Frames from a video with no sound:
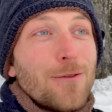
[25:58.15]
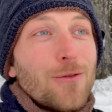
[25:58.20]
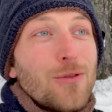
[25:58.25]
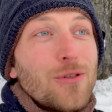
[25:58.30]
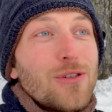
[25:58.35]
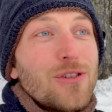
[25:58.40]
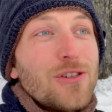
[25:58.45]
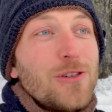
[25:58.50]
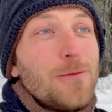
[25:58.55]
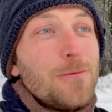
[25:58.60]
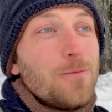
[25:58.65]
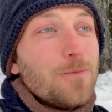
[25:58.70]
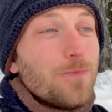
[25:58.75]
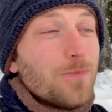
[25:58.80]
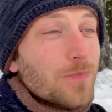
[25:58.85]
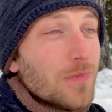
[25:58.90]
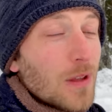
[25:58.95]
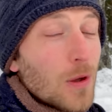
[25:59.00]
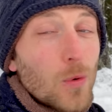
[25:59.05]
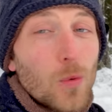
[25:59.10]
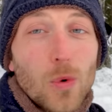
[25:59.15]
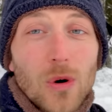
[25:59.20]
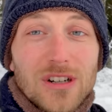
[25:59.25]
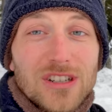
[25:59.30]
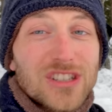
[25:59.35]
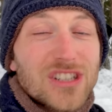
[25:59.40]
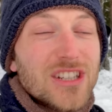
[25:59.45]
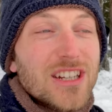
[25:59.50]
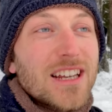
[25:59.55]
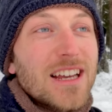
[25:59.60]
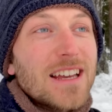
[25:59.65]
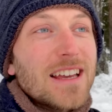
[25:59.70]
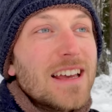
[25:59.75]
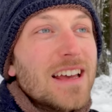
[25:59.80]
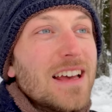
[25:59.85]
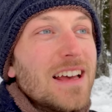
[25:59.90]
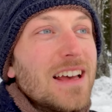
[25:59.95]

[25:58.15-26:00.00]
for watching,